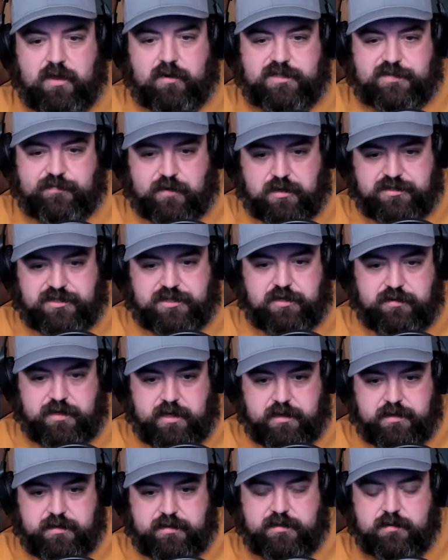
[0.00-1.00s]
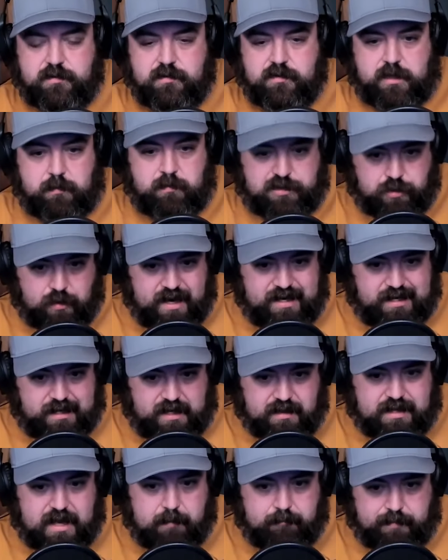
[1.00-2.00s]
those first 2 years? They were trying to
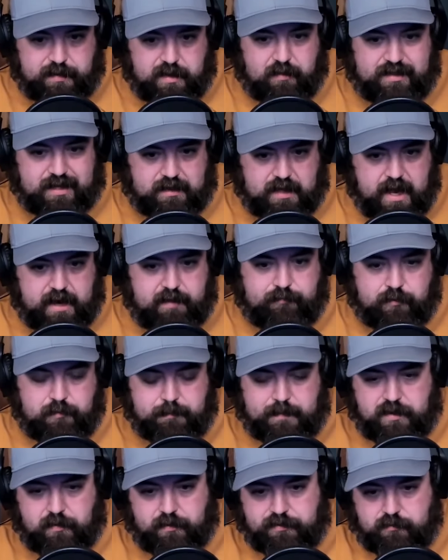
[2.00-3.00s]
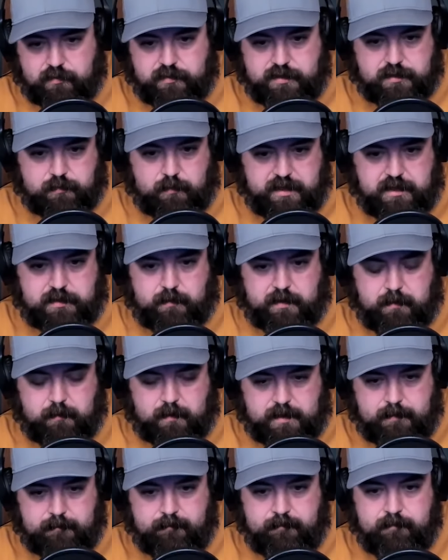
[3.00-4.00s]
get that bill, the Langford bill, through in
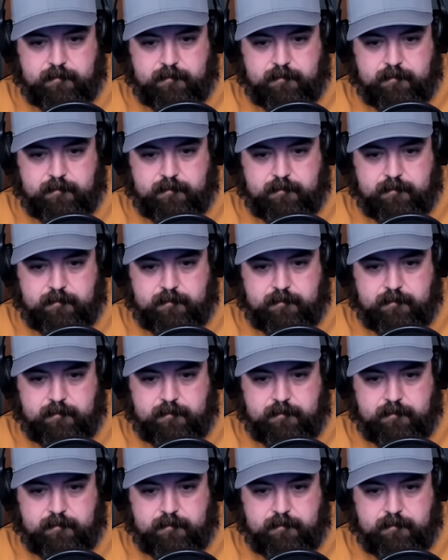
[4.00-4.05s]
2021?